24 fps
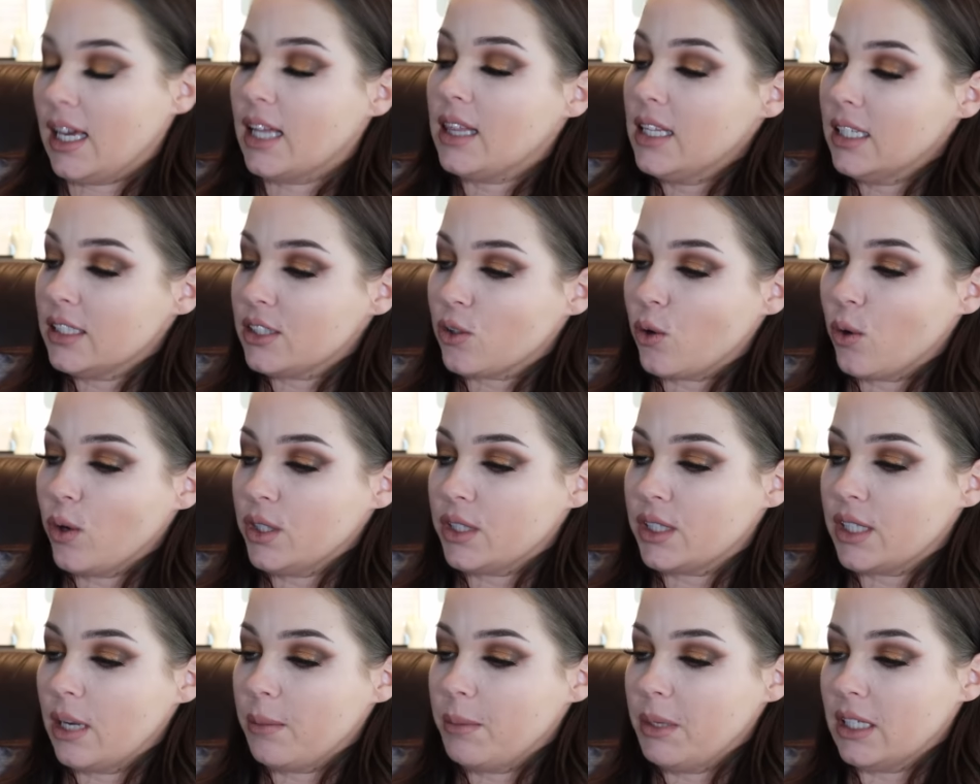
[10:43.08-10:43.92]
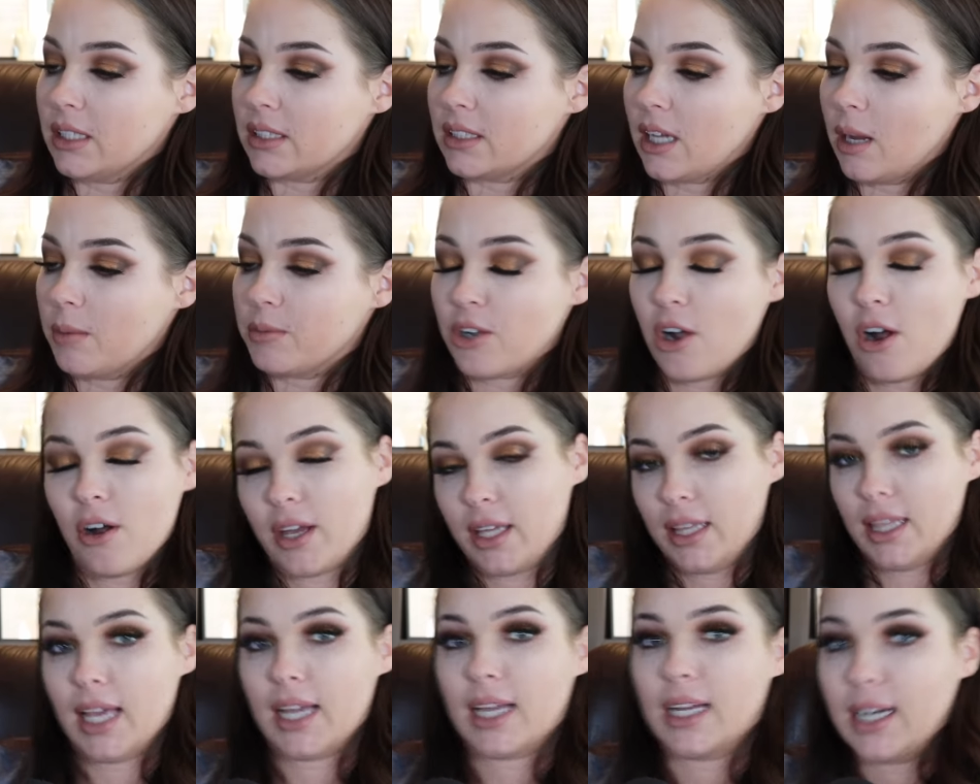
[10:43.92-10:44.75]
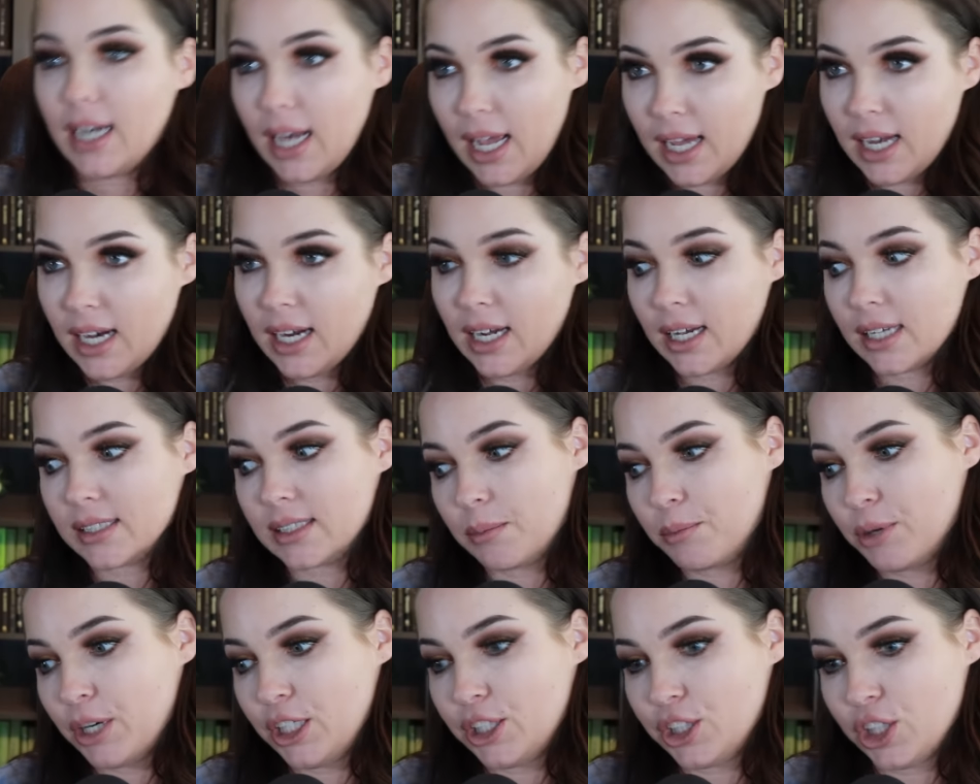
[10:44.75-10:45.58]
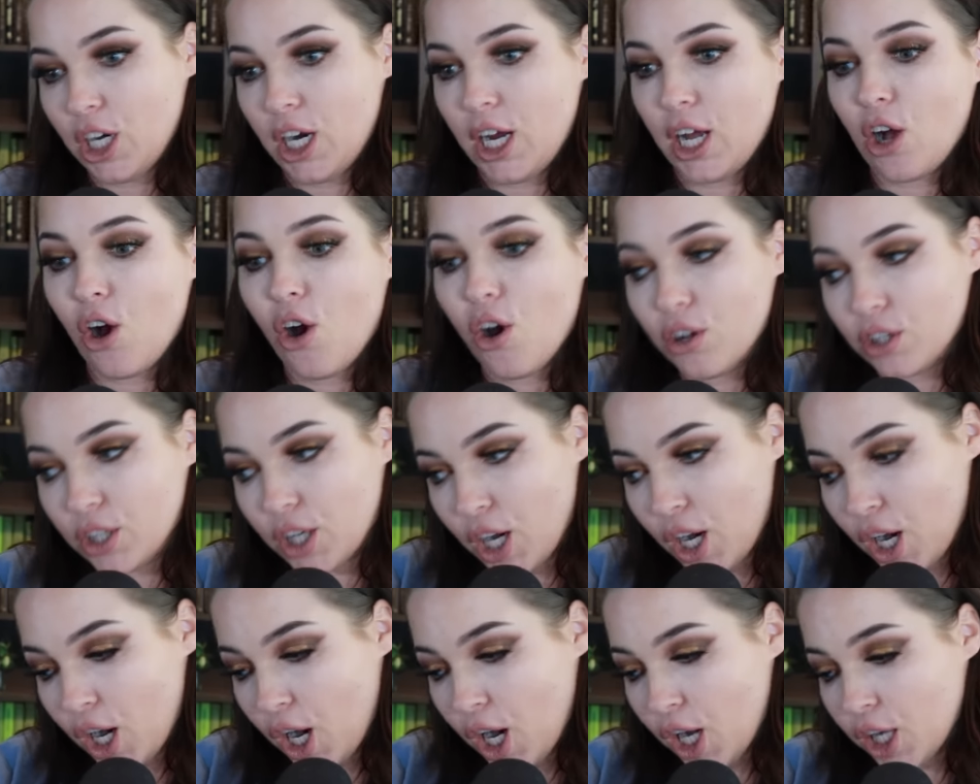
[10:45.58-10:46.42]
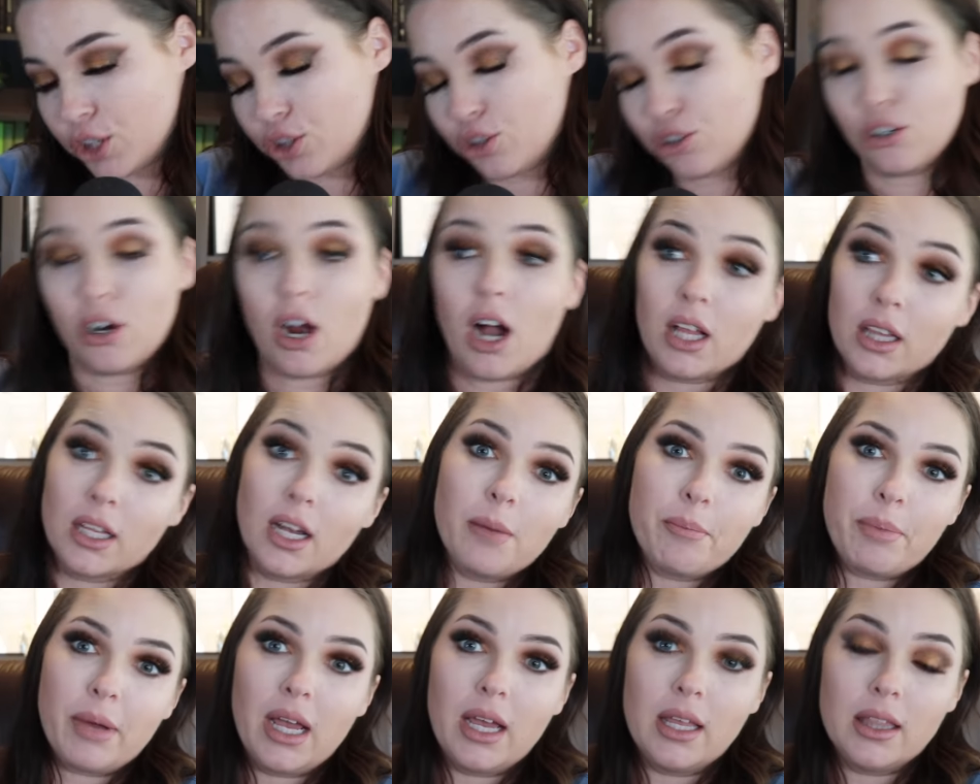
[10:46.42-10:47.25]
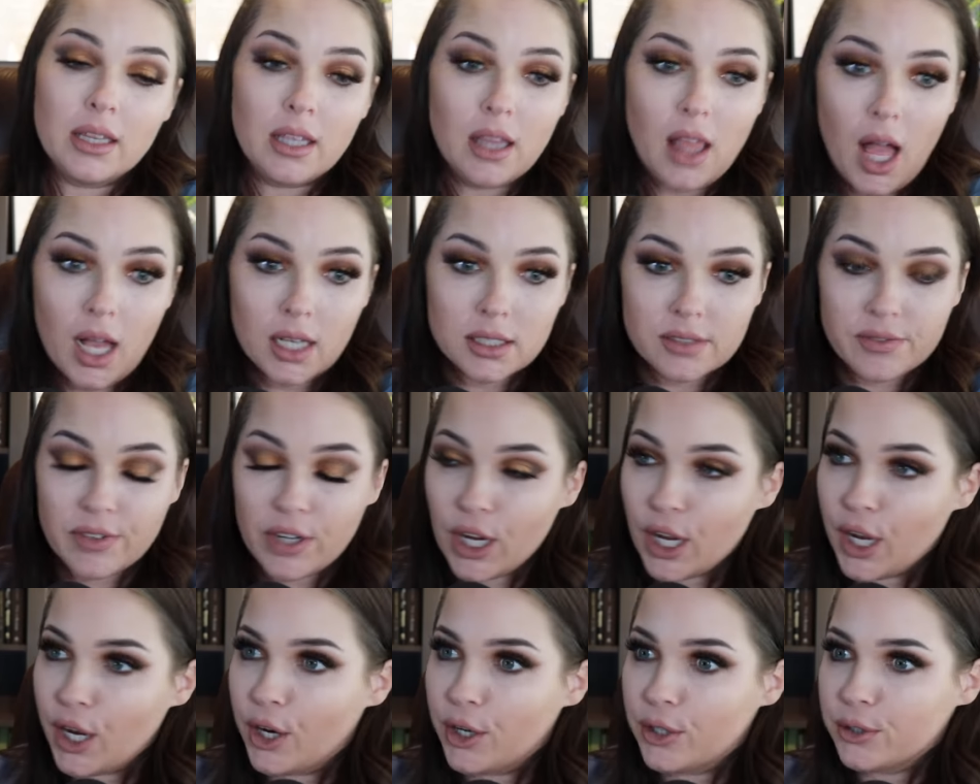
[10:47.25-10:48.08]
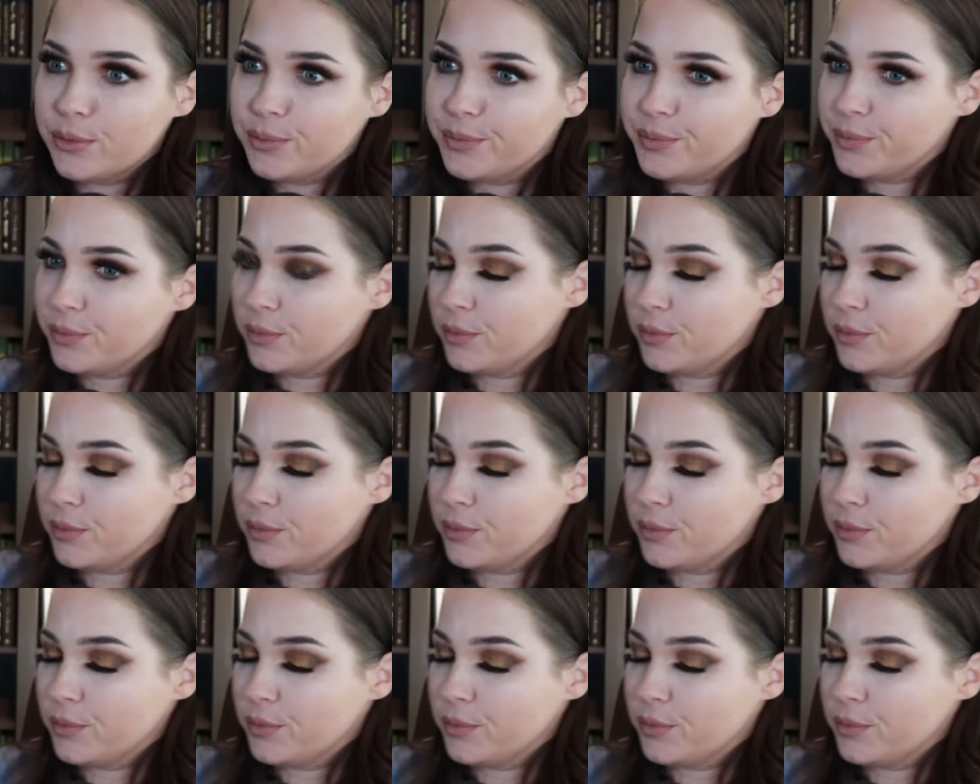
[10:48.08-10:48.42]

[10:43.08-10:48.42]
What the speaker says: Can this course get me to stop talking like a nana? Because I'm pretty sure I called her a trollop in the last video.